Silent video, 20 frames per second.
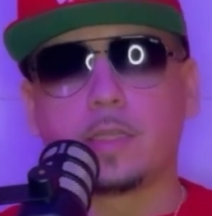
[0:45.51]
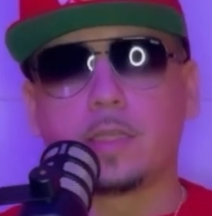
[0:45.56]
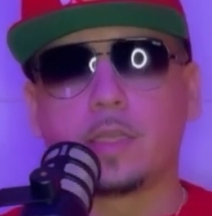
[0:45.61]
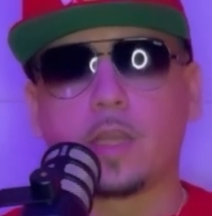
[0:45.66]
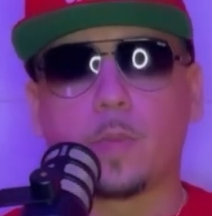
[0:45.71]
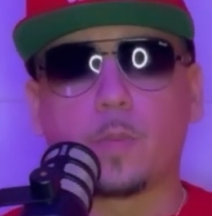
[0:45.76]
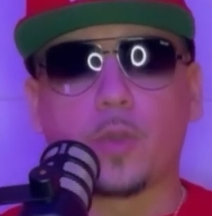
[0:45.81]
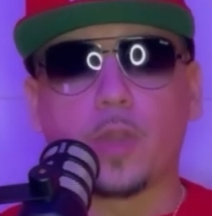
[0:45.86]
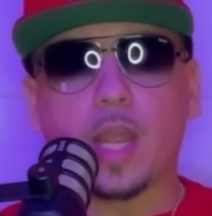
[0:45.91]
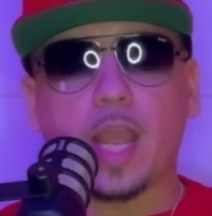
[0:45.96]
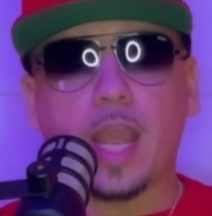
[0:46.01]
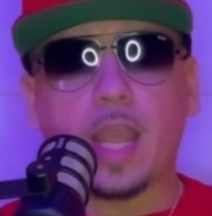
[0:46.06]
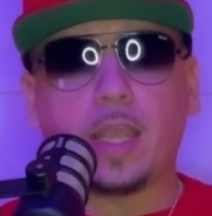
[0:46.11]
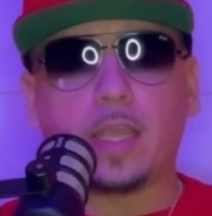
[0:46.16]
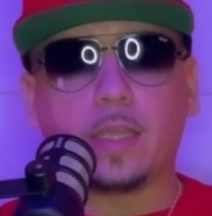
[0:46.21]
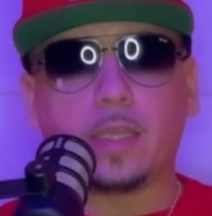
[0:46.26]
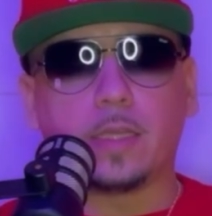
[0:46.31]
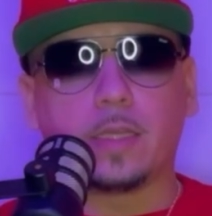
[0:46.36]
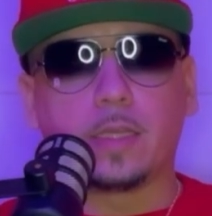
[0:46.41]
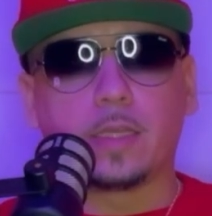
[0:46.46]
Number
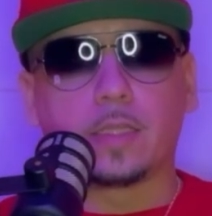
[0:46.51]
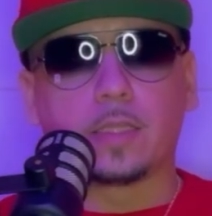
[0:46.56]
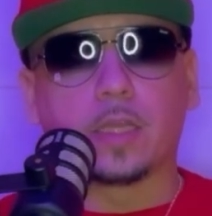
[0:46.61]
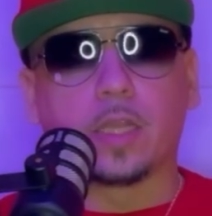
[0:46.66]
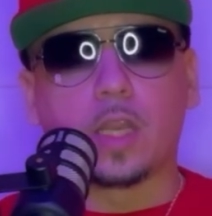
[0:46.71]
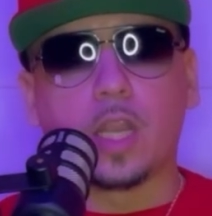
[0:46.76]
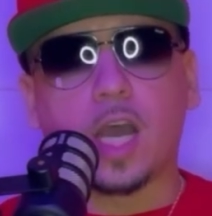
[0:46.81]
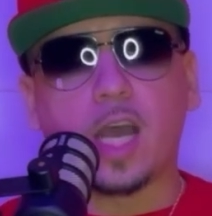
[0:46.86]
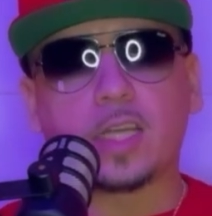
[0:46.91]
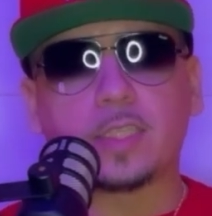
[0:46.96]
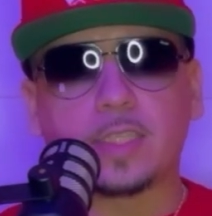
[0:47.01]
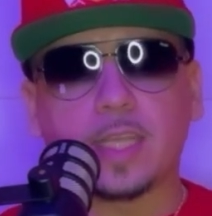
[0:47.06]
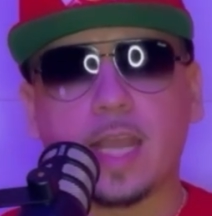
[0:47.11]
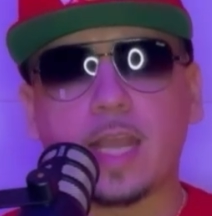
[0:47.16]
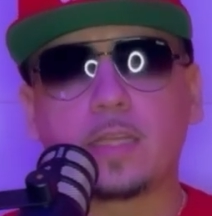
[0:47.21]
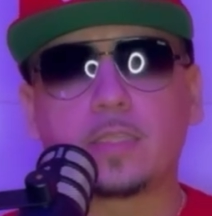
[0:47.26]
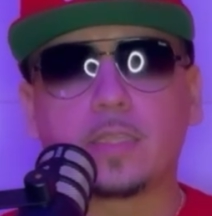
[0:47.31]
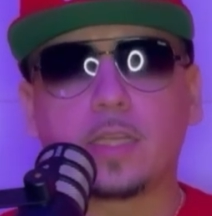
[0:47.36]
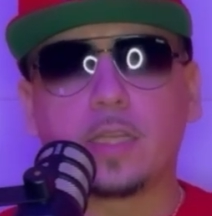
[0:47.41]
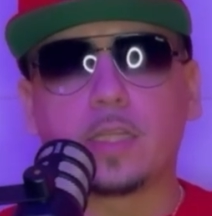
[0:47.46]
8. The Los
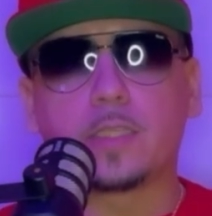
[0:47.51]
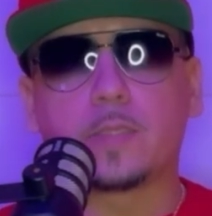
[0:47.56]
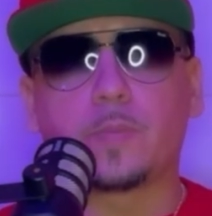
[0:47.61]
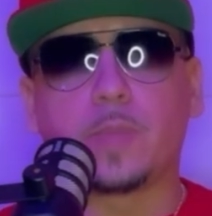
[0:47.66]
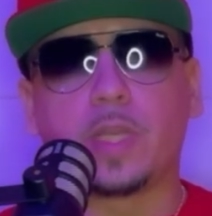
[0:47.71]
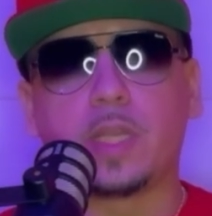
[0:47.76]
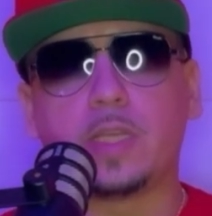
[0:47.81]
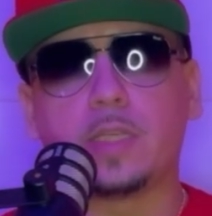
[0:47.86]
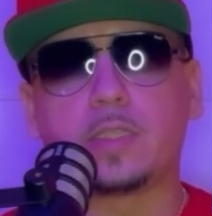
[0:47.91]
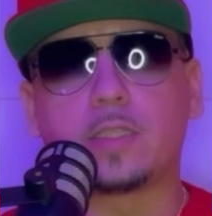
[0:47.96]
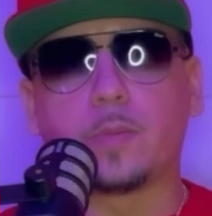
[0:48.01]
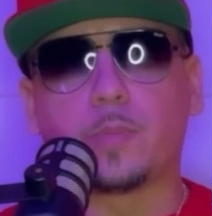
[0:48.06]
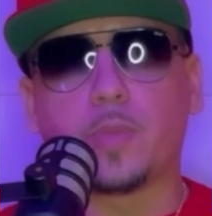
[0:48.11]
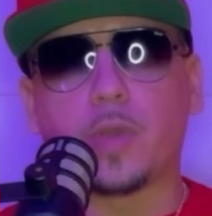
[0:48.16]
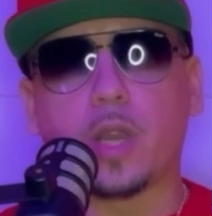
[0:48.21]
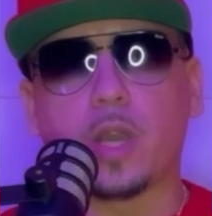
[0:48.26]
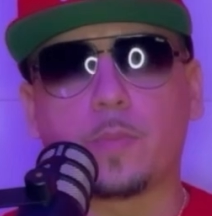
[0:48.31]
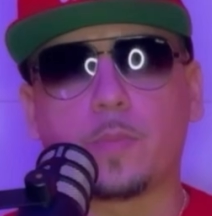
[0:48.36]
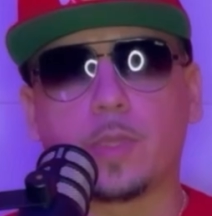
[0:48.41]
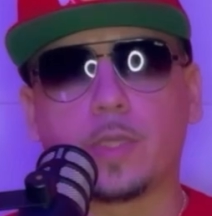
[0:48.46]
Angeles Police
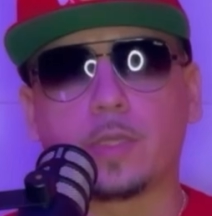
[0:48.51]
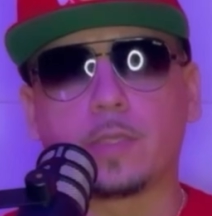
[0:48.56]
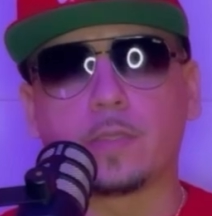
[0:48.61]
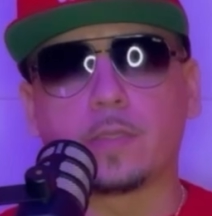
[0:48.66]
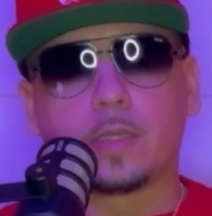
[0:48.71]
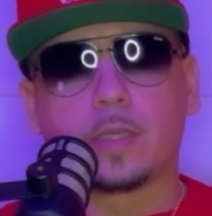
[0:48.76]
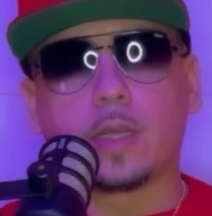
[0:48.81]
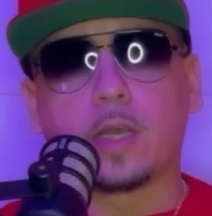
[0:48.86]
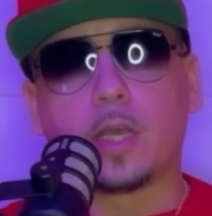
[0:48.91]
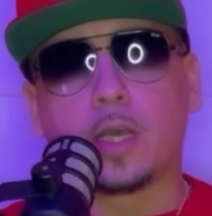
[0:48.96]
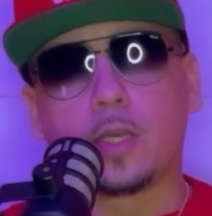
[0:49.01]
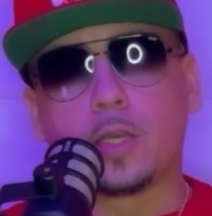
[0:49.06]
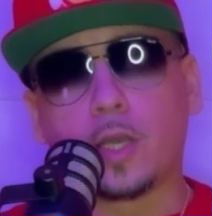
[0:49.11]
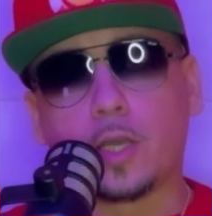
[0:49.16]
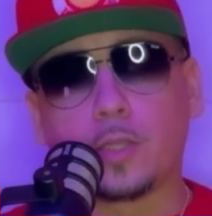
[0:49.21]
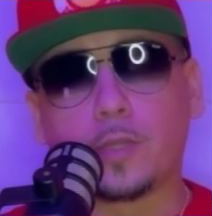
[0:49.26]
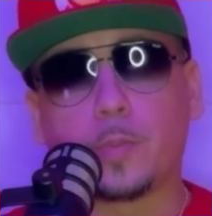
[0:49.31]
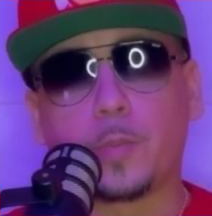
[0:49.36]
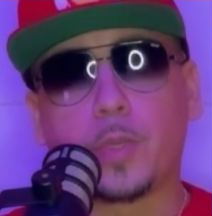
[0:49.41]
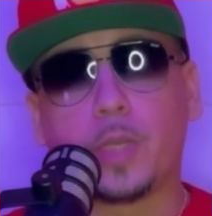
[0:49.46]
Department.
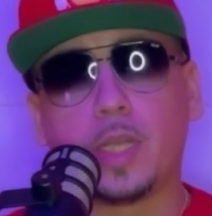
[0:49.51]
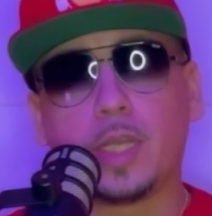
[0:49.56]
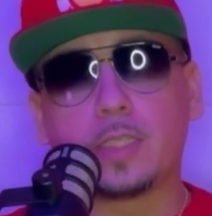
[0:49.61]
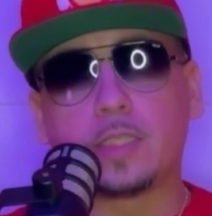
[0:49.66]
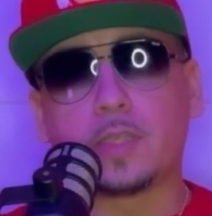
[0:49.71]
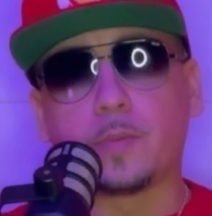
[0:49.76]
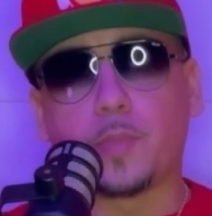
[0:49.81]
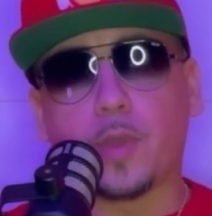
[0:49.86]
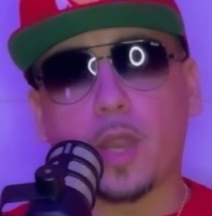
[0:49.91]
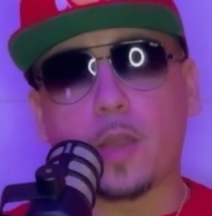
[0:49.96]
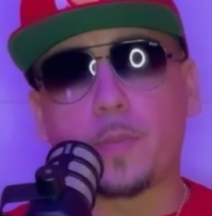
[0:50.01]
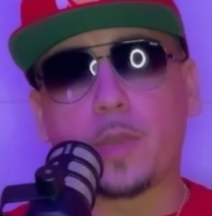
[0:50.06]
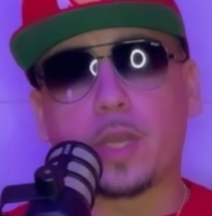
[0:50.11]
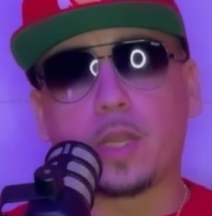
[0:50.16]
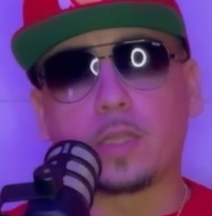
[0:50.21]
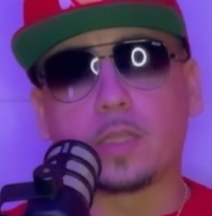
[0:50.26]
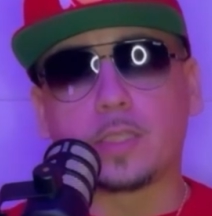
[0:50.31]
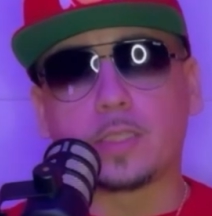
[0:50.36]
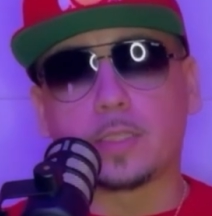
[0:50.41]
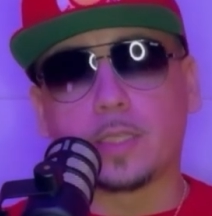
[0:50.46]
Another police department
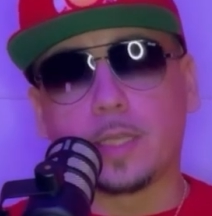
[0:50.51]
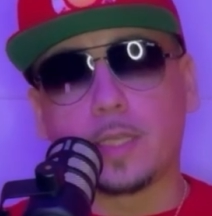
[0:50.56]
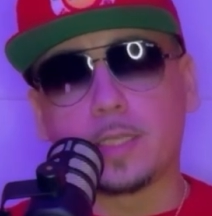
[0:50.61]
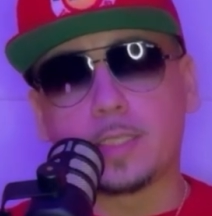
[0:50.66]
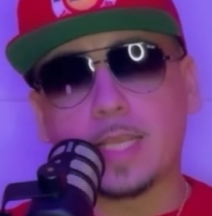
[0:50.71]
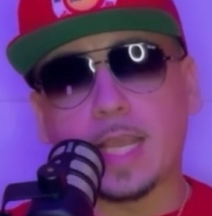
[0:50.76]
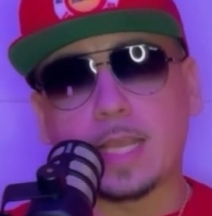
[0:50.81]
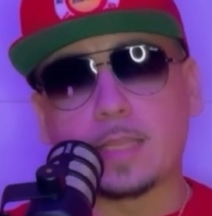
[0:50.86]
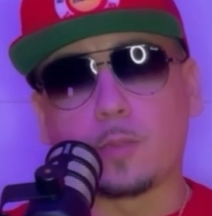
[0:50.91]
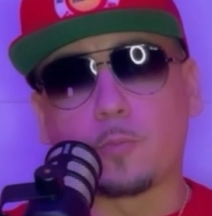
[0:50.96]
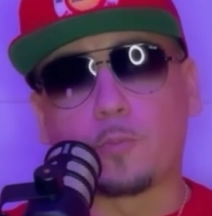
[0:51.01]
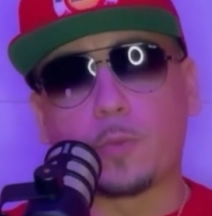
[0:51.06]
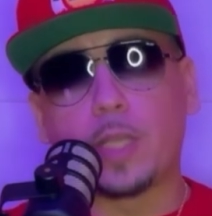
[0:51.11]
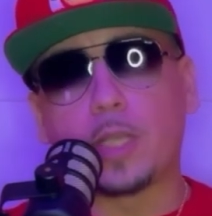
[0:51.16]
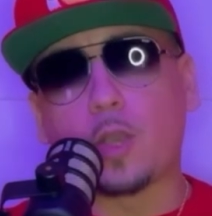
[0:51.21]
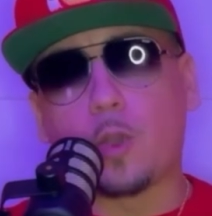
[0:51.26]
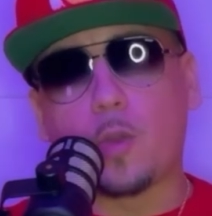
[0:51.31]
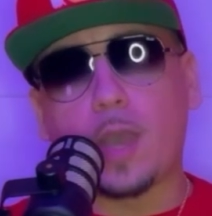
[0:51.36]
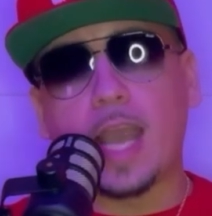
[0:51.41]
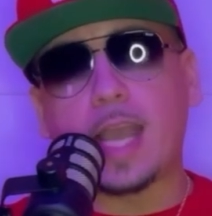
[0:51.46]
on this list had the
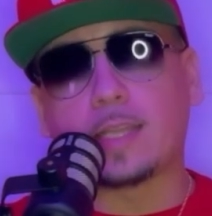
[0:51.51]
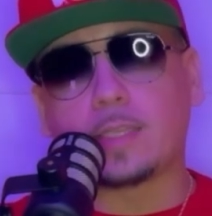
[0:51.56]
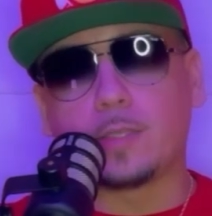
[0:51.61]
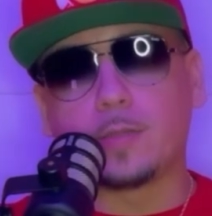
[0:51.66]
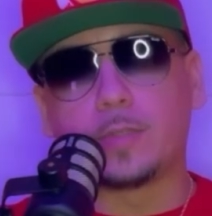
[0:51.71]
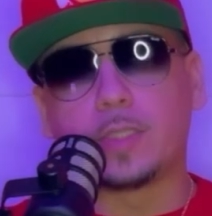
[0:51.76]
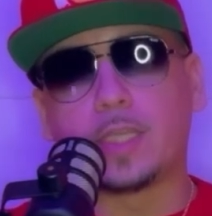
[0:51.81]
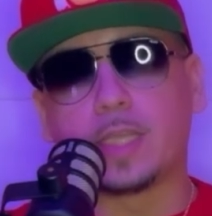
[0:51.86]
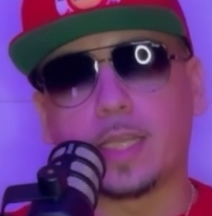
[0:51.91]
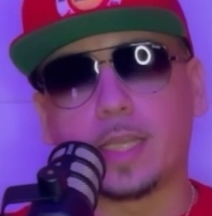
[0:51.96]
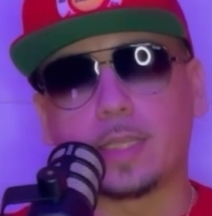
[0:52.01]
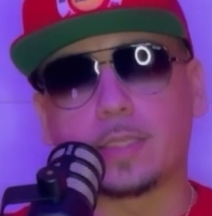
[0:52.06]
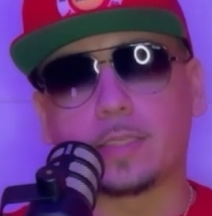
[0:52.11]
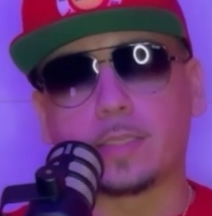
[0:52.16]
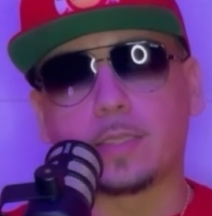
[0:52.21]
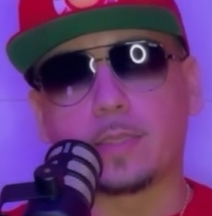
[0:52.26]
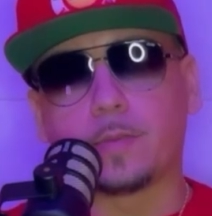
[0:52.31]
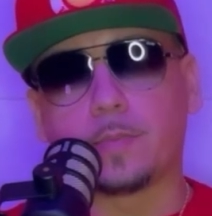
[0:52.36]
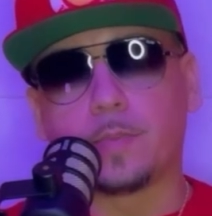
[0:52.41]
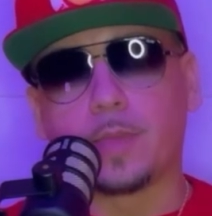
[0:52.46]
RICO Act used
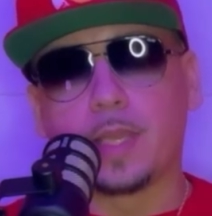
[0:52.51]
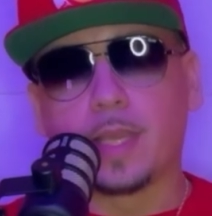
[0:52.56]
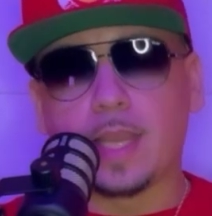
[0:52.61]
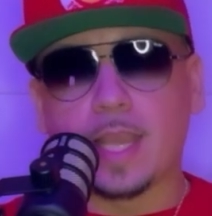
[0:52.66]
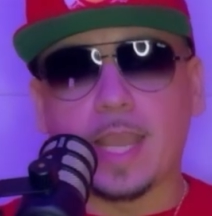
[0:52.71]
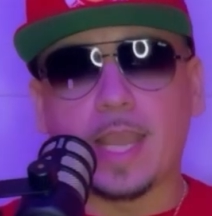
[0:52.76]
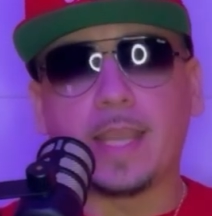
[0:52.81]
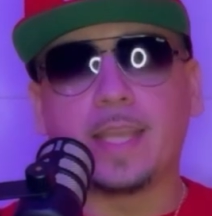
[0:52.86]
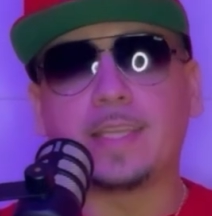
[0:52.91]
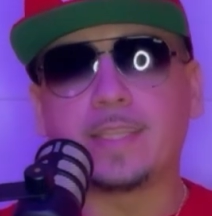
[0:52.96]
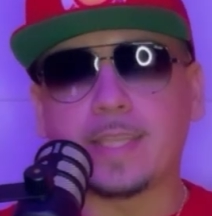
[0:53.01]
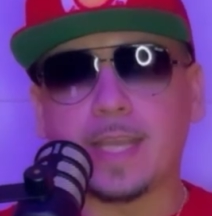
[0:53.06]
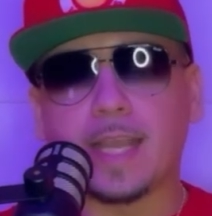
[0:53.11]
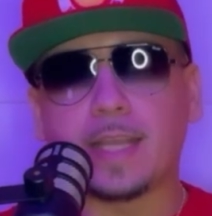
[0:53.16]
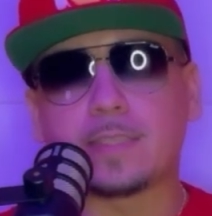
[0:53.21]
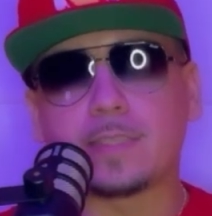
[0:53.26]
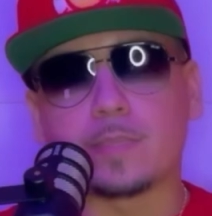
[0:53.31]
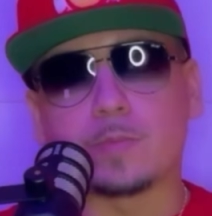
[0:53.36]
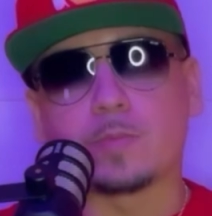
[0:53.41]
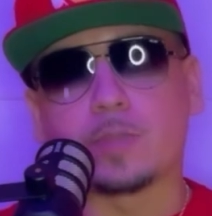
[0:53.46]
against them. Ain't
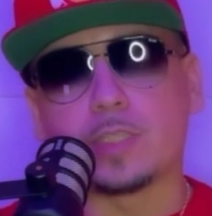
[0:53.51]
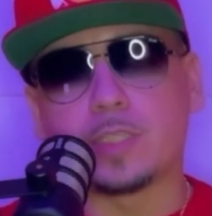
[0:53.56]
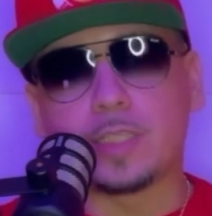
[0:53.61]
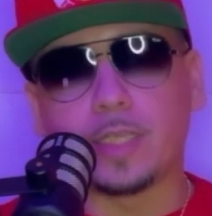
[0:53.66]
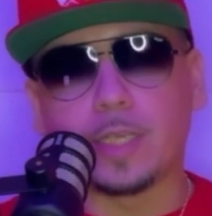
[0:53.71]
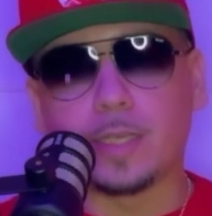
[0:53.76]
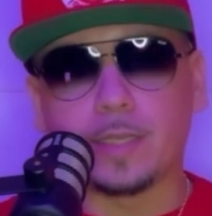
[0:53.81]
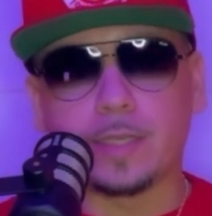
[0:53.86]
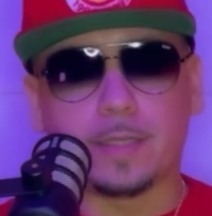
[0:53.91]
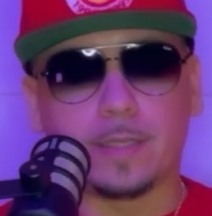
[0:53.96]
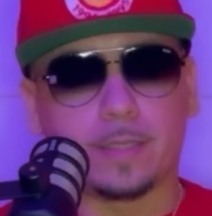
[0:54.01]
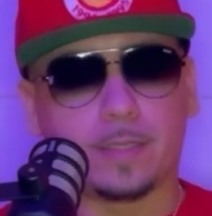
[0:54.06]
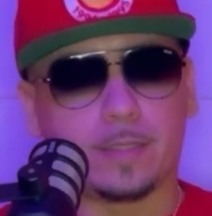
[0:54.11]
that some shit?